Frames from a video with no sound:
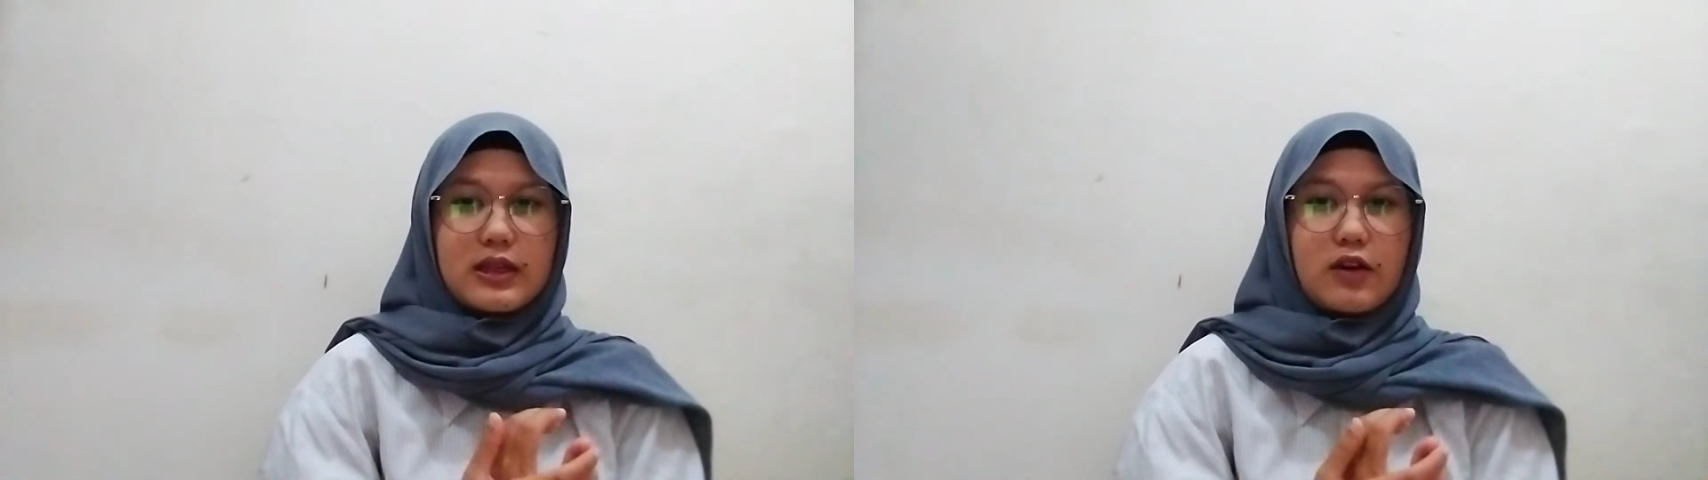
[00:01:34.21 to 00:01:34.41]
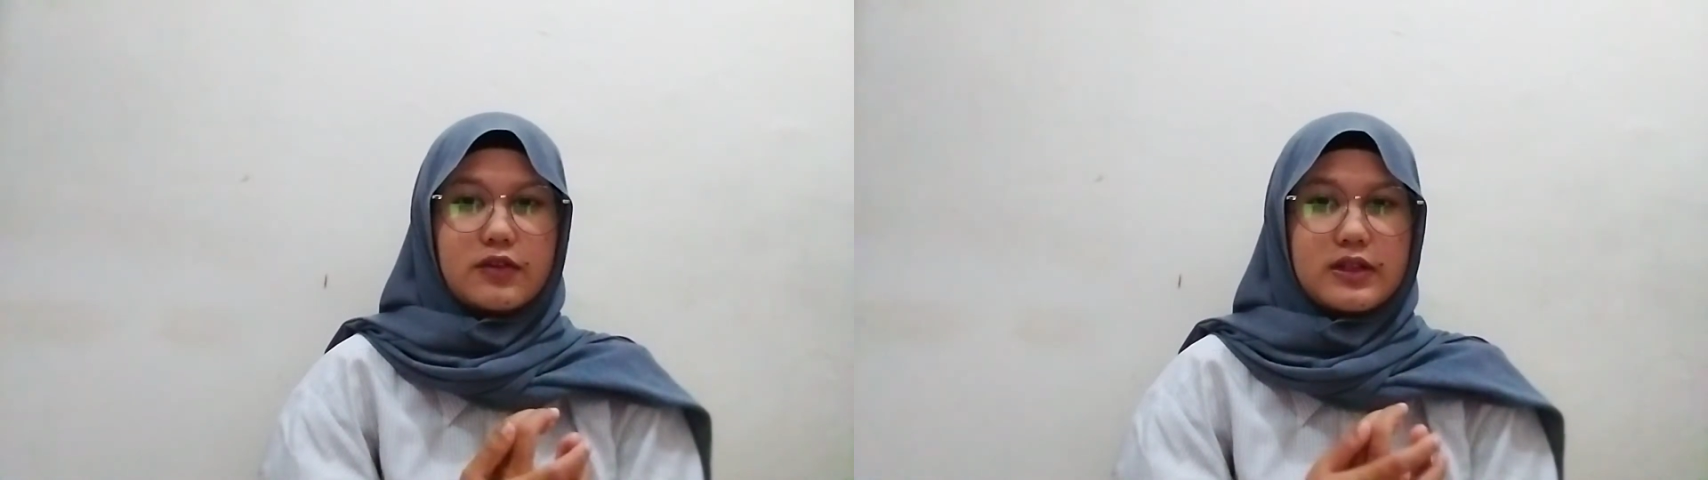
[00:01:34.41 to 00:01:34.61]

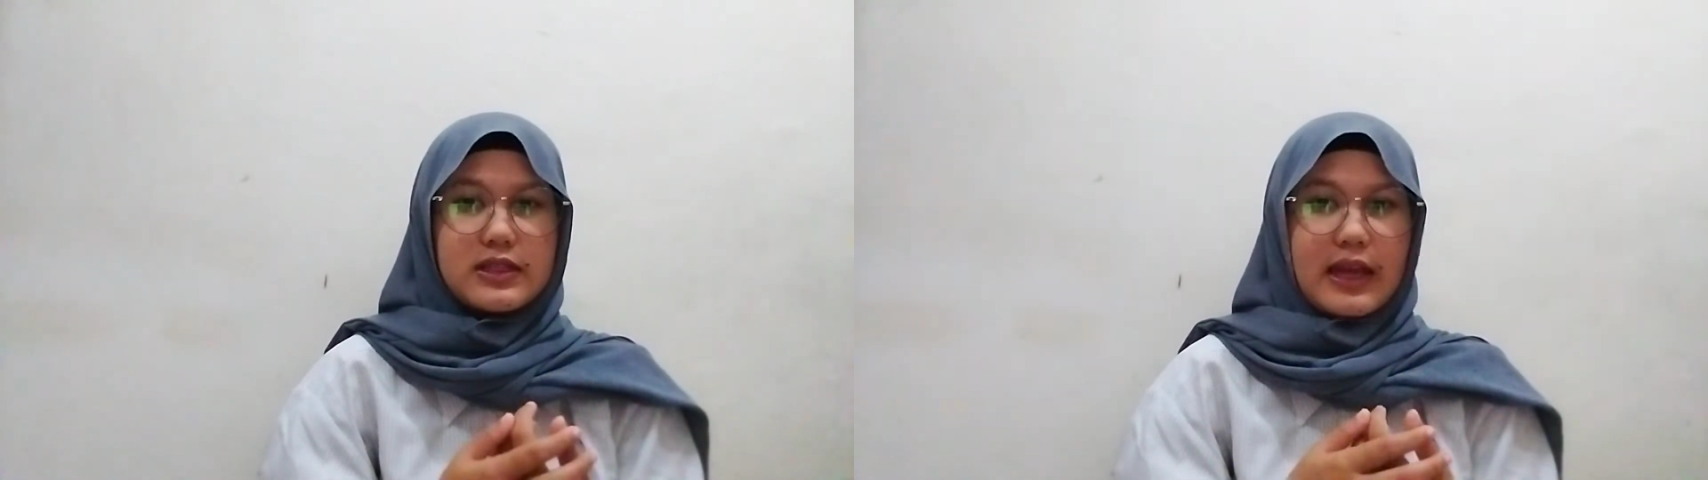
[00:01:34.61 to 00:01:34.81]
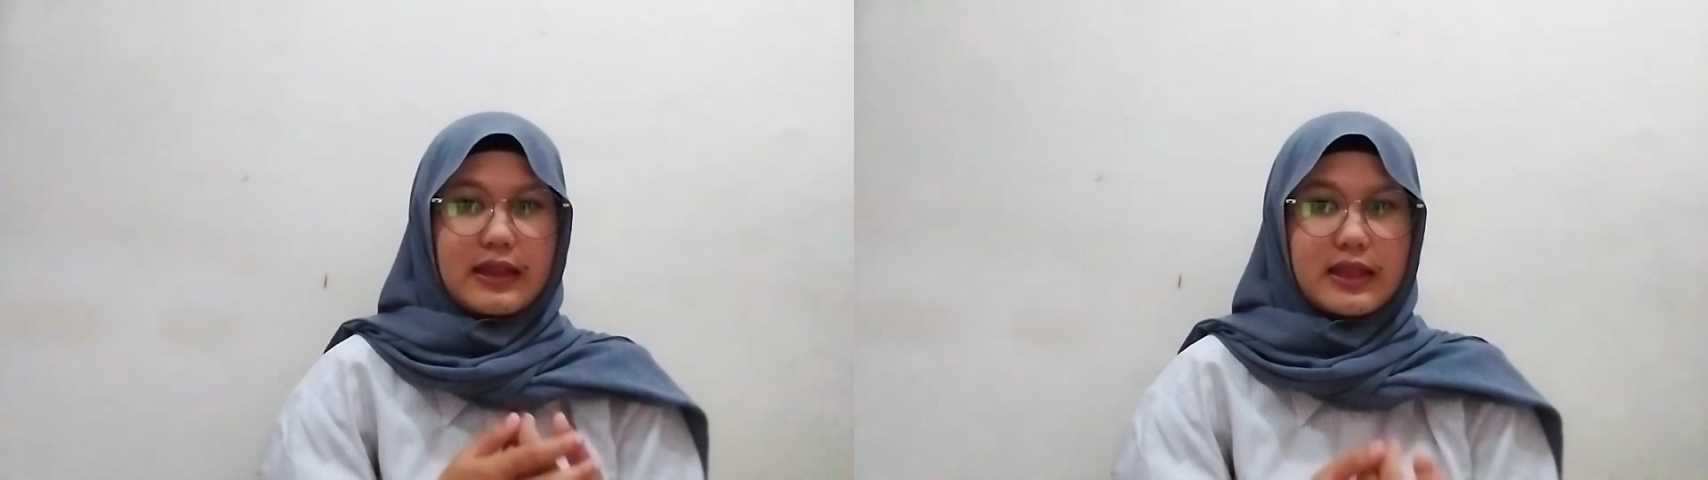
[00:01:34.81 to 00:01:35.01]
of the
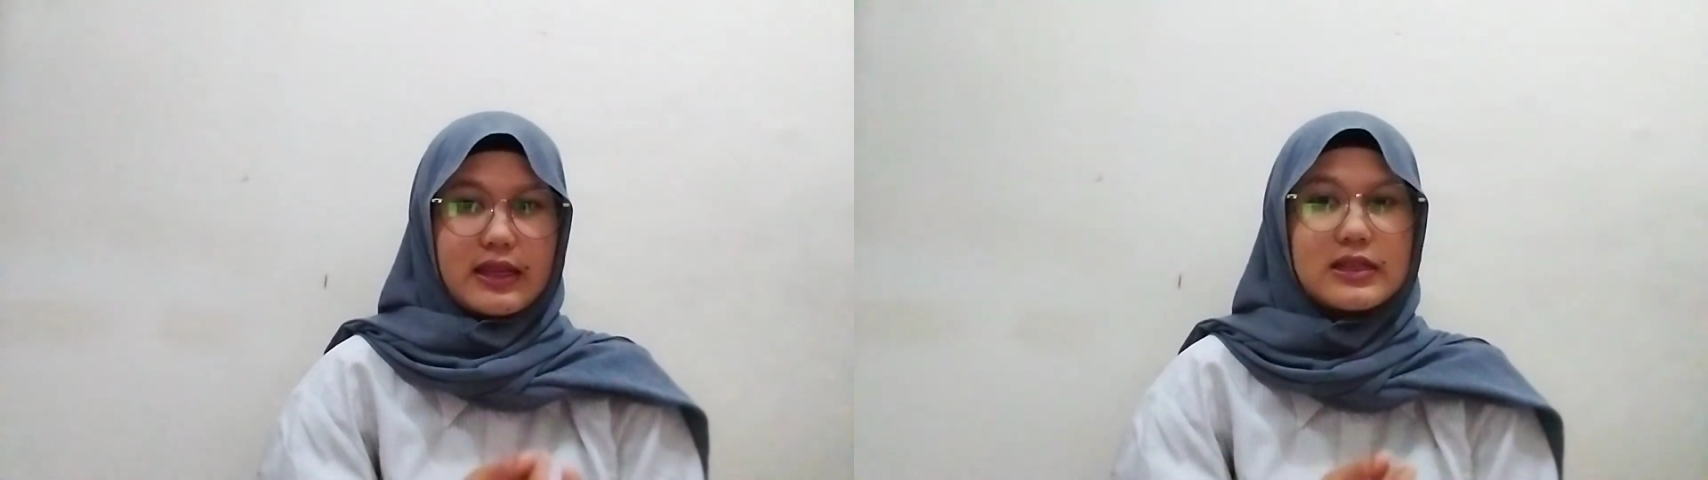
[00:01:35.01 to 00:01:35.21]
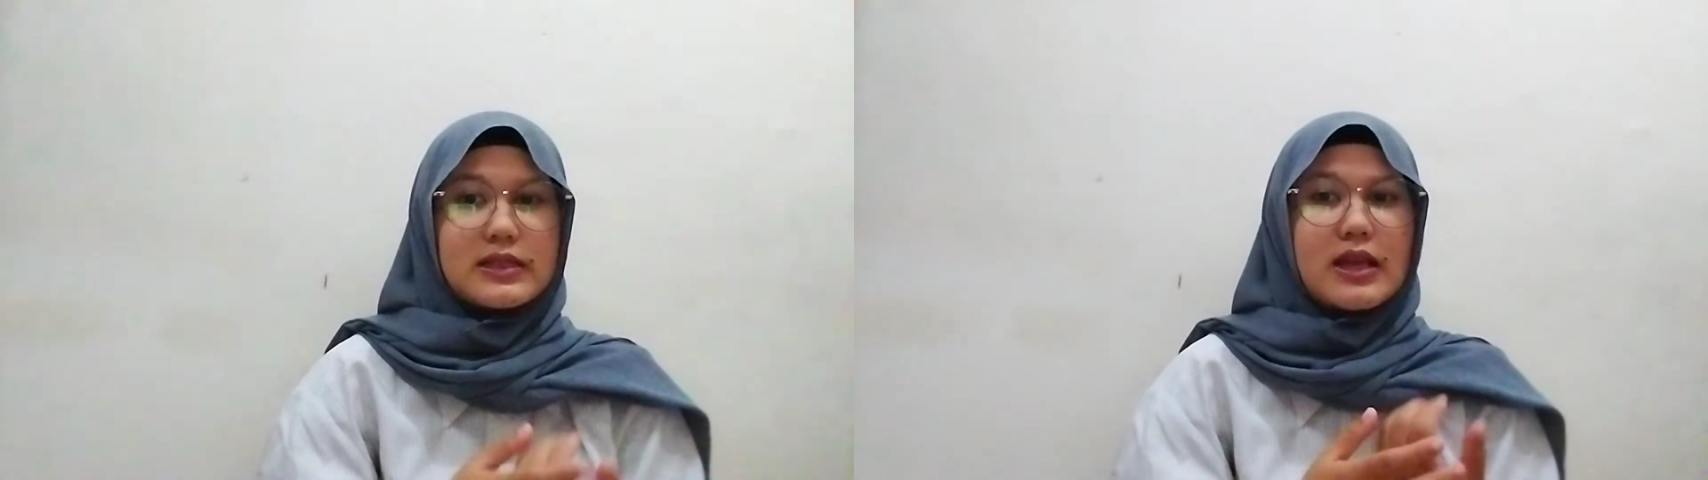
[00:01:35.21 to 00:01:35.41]

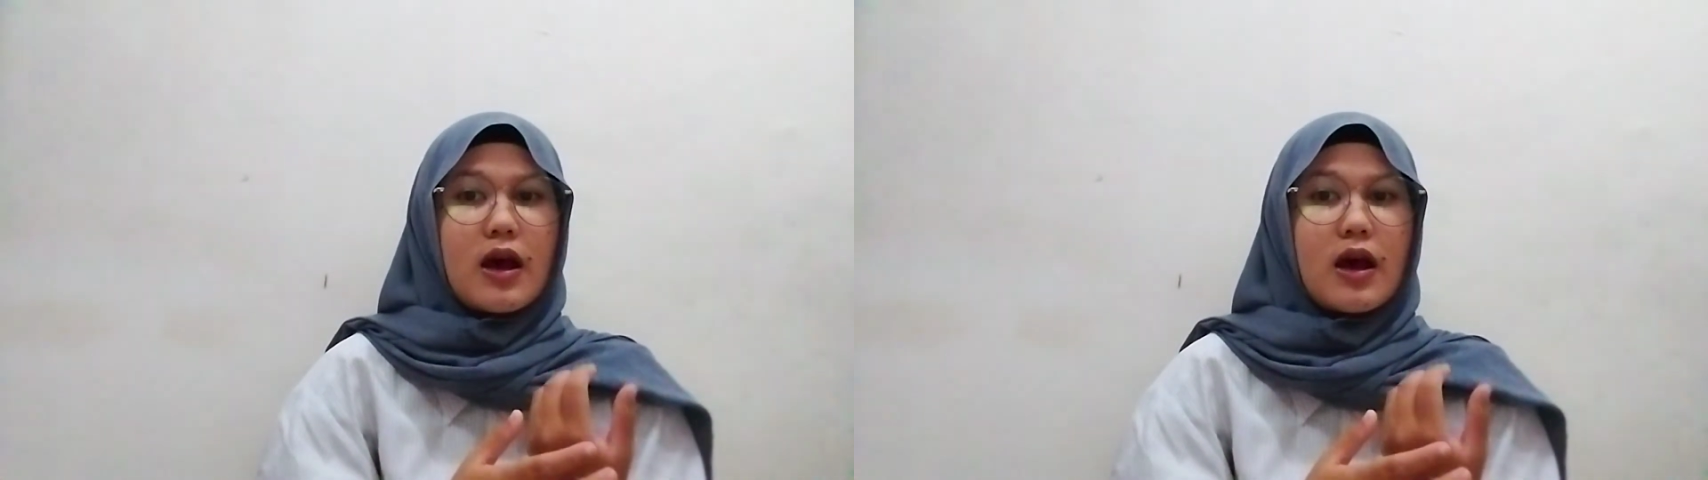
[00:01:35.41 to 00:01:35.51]
settings